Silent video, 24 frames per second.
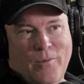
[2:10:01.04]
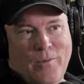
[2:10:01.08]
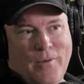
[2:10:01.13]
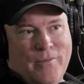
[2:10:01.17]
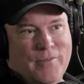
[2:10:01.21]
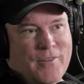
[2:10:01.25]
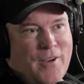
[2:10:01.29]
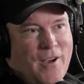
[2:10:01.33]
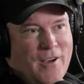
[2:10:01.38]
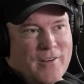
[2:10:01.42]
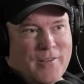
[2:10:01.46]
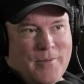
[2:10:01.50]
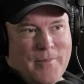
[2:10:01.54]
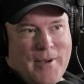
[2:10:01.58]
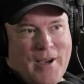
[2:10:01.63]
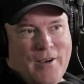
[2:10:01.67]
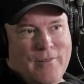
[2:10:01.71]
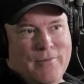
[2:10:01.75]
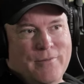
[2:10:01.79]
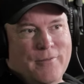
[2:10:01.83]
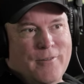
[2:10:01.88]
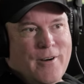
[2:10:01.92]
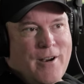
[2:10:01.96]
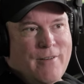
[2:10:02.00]
we've talked
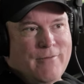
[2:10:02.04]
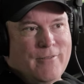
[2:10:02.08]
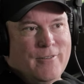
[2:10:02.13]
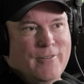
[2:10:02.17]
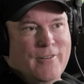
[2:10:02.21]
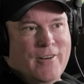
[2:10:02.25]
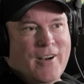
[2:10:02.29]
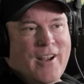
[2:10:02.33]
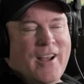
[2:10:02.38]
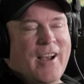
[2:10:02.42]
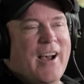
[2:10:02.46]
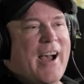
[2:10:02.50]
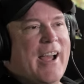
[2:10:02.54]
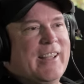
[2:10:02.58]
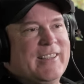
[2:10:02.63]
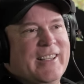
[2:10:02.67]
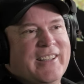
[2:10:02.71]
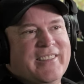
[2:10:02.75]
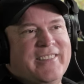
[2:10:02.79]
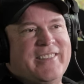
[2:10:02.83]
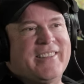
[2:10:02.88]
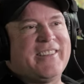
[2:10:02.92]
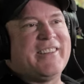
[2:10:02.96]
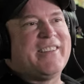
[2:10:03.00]
about forever. I
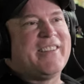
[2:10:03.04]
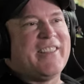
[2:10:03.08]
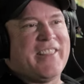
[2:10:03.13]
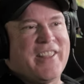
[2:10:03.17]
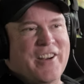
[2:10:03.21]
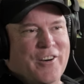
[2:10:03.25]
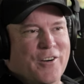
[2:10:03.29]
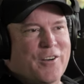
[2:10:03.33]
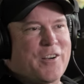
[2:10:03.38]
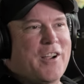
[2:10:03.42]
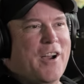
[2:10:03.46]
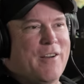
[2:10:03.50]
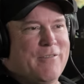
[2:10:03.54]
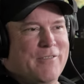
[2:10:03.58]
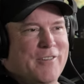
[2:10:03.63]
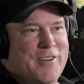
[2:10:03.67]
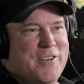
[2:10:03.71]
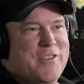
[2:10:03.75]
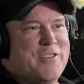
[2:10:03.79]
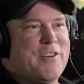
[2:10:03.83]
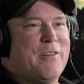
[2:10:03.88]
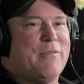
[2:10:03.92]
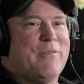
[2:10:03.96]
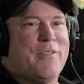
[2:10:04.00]
listened to their
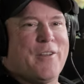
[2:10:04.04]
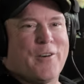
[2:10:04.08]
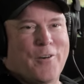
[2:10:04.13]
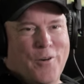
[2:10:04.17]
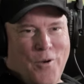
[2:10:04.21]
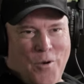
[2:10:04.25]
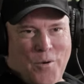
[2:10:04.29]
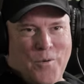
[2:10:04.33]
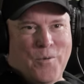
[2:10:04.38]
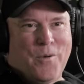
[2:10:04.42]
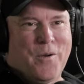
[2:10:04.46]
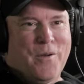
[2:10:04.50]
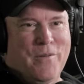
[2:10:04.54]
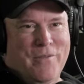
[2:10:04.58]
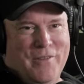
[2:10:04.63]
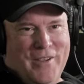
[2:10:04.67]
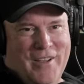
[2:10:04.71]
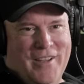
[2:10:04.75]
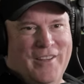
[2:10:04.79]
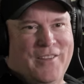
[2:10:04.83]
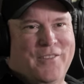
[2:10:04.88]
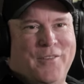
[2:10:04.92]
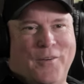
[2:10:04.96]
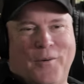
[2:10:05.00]
coverage of their own
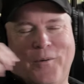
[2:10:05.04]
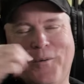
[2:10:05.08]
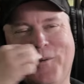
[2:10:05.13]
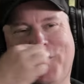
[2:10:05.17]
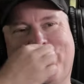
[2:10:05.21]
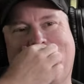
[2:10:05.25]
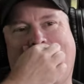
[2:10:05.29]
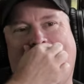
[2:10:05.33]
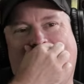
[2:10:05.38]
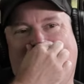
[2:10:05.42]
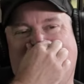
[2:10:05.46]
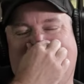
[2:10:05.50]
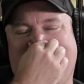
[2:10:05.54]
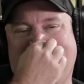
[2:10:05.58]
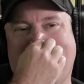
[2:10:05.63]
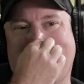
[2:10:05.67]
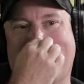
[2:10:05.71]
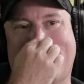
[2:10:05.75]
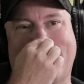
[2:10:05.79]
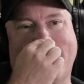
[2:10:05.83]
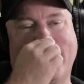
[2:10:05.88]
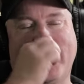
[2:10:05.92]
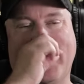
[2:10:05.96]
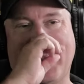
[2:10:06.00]
event. So it was kind of
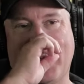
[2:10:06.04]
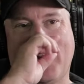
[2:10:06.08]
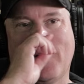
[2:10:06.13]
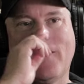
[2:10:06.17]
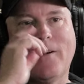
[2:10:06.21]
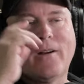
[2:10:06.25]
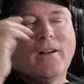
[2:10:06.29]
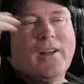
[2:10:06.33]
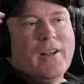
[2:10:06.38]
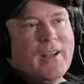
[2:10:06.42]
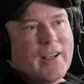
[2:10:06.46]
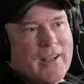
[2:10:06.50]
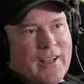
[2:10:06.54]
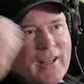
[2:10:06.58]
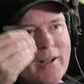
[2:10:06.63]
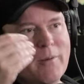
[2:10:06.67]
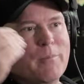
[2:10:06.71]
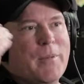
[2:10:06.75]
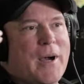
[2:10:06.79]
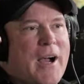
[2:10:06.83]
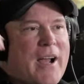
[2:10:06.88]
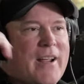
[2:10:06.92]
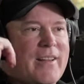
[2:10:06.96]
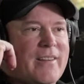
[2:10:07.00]
interesting to hear kind of
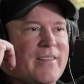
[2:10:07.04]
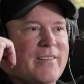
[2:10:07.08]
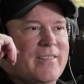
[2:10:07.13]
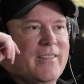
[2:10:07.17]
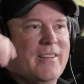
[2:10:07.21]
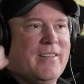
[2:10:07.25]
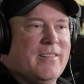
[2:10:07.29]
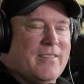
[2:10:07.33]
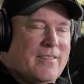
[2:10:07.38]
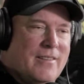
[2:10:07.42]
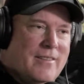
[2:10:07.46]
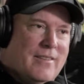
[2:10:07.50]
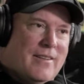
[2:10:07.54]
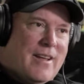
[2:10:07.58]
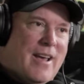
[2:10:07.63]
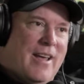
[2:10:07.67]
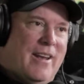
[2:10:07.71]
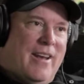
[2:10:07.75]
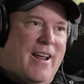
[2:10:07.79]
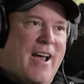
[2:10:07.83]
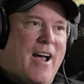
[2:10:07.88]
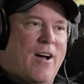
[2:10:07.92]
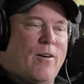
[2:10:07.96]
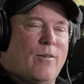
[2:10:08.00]
behind the scenes
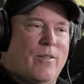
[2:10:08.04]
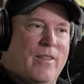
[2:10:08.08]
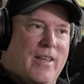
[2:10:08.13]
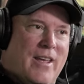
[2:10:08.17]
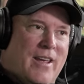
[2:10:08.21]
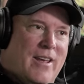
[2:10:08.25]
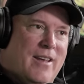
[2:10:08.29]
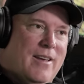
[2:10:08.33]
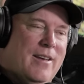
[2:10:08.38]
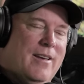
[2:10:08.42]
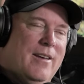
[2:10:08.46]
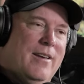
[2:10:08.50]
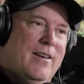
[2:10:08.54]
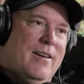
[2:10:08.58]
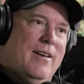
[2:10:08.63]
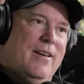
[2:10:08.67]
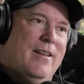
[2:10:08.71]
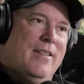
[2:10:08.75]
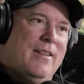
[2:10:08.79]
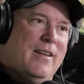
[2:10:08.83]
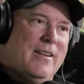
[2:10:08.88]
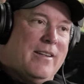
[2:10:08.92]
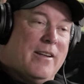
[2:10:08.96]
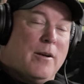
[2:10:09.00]
and how they
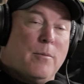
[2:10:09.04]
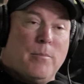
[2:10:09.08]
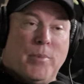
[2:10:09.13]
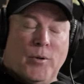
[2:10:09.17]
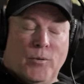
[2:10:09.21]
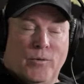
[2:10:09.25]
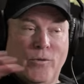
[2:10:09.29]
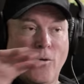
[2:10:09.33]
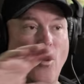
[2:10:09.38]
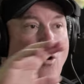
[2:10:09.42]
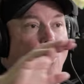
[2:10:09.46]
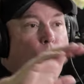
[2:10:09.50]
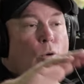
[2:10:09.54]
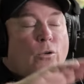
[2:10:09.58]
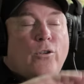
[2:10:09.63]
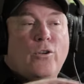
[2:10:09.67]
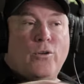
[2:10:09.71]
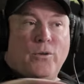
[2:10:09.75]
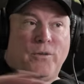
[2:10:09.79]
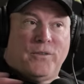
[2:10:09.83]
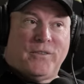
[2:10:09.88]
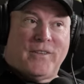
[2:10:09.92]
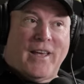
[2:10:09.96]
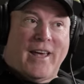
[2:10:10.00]
did it, but it was a whole
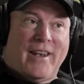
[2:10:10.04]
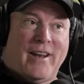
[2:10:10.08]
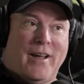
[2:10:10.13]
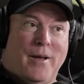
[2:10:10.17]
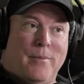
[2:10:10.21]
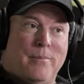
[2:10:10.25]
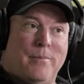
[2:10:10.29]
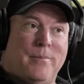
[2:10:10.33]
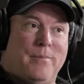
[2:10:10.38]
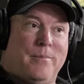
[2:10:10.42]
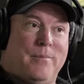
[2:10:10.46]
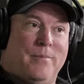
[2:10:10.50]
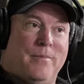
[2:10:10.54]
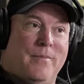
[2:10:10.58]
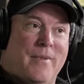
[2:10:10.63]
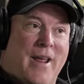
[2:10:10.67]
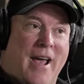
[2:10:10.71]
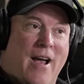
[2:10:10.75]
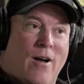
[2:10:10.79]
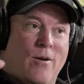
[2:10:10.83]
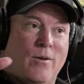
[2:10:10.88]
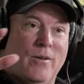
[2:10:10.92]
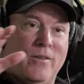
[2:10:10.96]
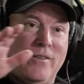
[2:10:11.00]
new setup.
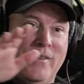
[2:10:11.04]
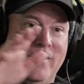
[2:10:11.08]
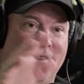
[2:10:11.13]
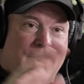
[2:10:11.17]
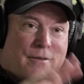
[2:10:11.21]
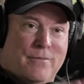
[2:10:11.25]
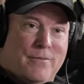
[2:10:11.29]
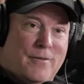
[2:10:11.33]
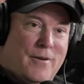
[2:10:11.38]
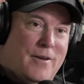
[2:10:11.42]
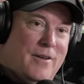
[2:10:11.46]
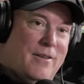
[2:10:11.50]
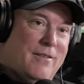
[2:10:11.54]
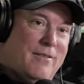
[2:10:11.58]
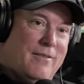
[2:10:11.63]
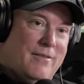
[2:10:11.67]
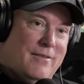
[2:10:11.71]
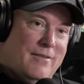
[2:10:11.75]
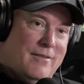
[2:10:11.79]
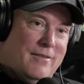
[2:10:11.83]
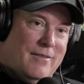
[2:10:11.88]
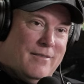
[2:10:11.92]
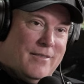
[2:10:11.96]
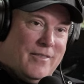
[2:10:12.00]
Now it's a different
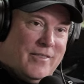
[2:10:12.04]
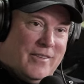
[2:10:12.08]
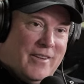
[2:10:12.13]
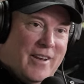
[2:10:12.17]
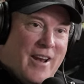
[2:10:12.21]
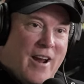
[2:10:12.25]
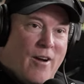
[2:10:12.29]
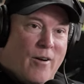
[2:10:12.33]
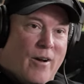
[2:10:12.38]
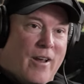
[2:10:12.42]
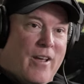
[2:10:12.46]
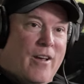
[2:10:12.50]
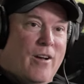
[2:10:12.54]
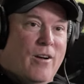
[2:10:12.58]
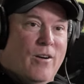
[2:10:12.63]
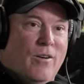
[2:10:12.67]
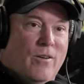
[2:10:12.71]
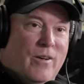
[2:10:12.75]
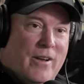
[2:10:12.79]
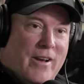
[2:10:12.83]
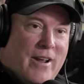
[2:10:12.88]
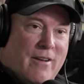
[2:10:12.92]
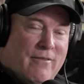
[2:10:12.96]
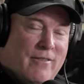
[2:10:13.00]
scenario
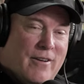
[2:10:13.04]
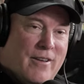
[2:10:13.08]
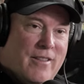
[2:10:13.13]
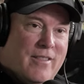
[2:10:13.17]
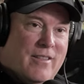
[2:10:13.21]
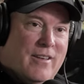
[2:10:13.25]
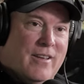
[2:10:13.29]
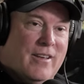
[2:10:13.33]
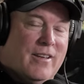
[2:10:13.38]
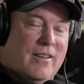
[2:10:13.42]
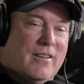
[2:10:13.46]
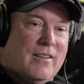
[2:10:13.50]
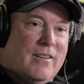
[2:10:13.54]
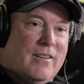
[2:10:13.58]
and everything. They've